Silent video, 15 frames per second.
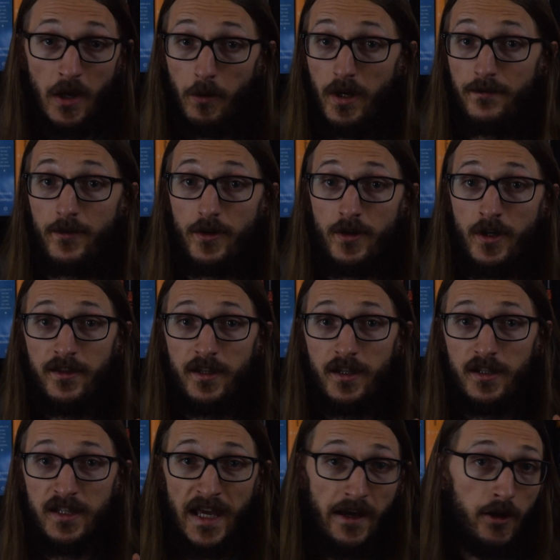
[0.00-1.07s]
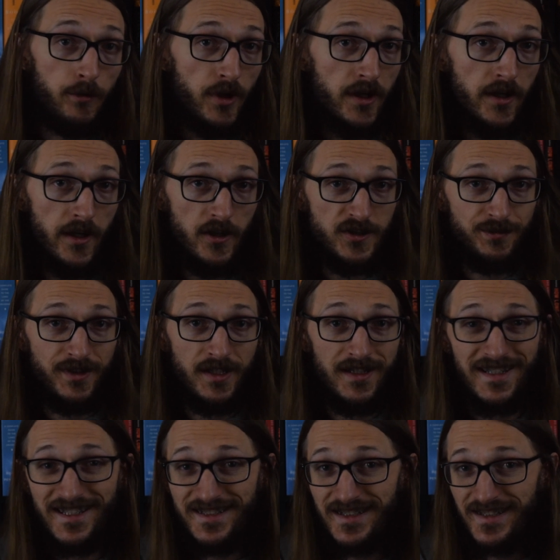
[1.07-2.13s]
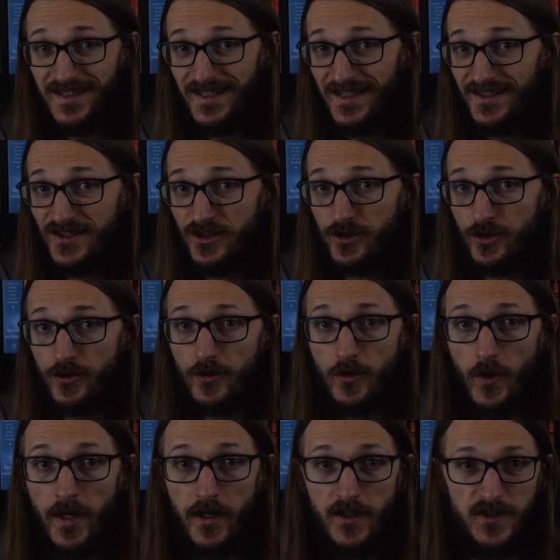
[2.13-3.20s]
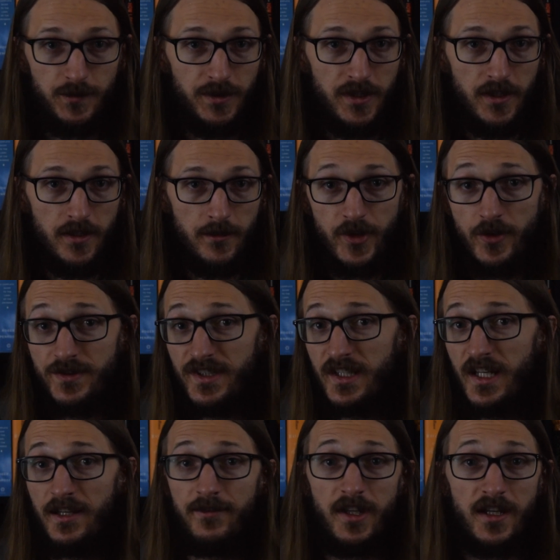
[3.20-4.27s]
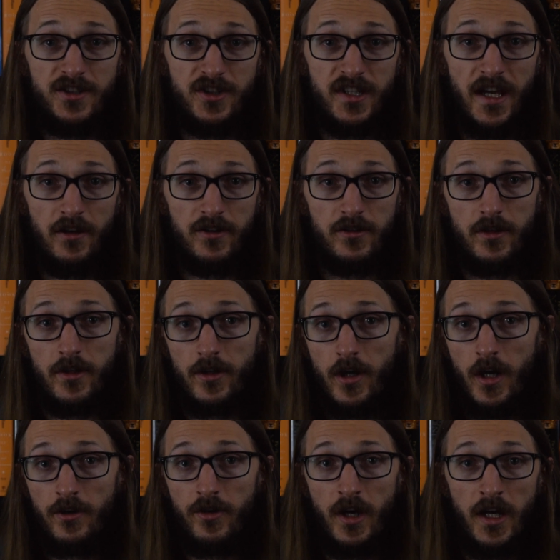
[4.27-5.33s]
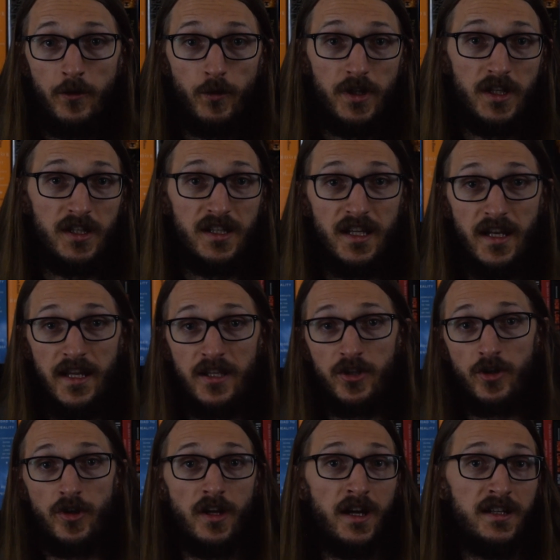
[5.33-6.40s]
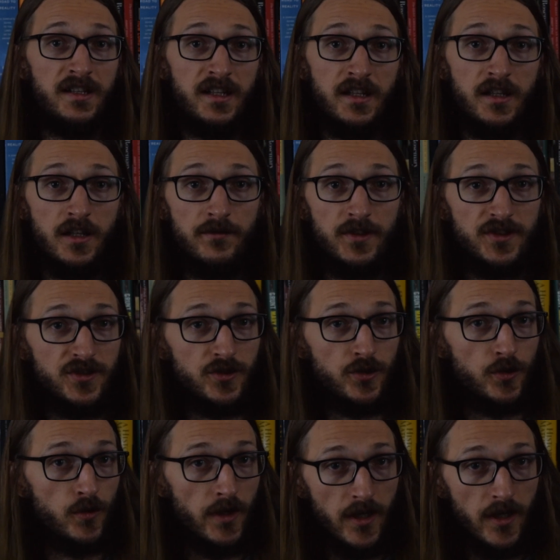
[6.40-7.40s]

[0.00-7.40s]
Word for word: However, the calibrated airspeed isn't its true airspeed. Using an aviation calculator online, we can get a good idea of its true